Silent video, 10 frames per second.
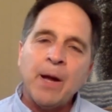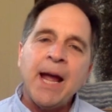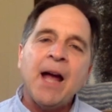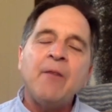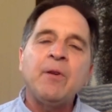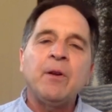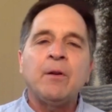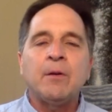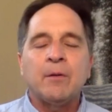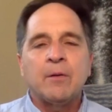by
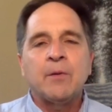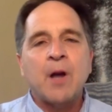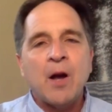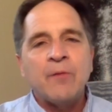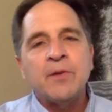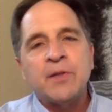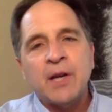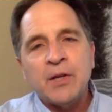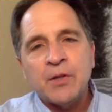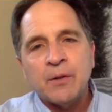having the
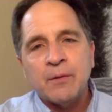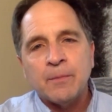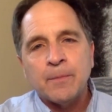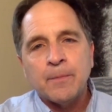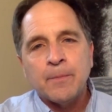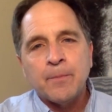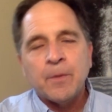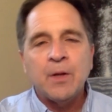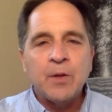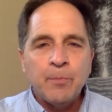conversation.
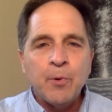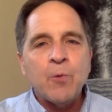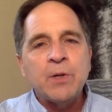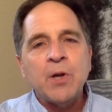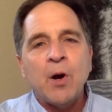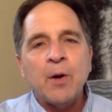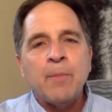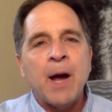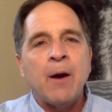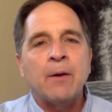In the book, we talk
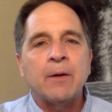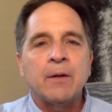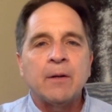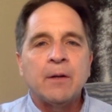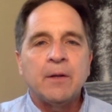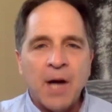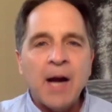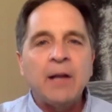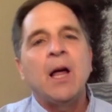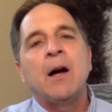about
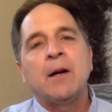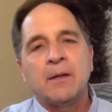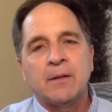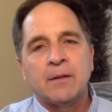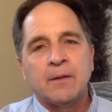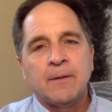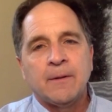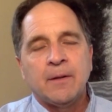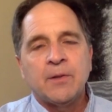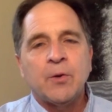dialogue.
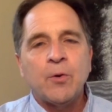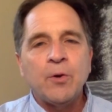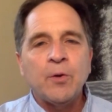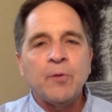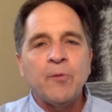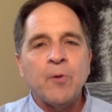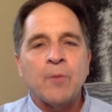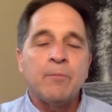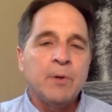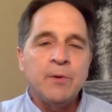It's a critical
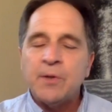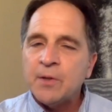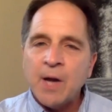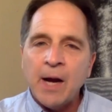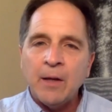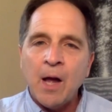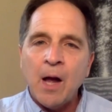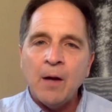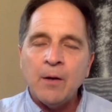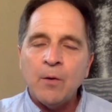form, music
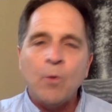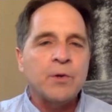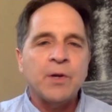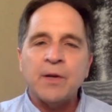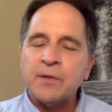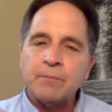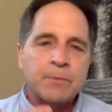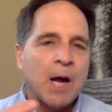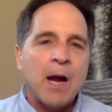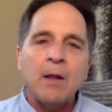dialogue or just
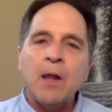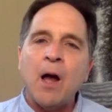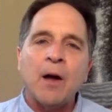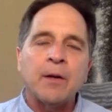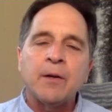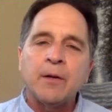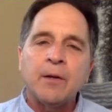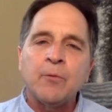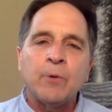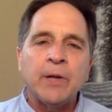dialogue
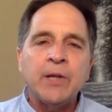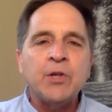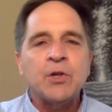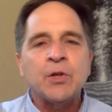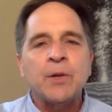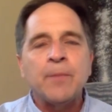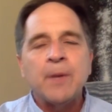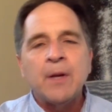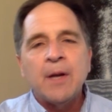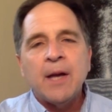in relationship.
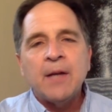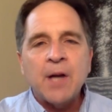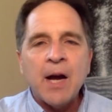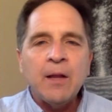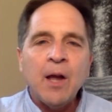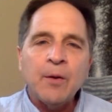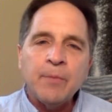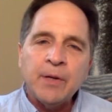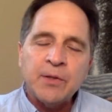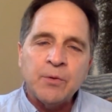And dialogue
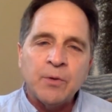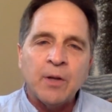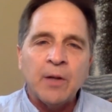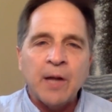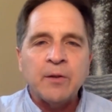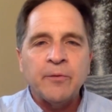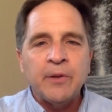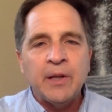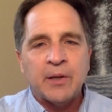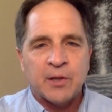means to
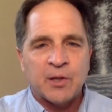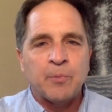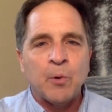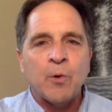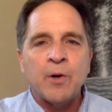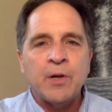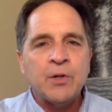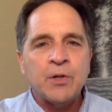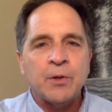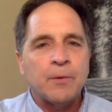collectively explore an
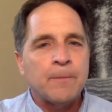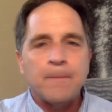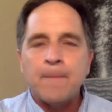issue,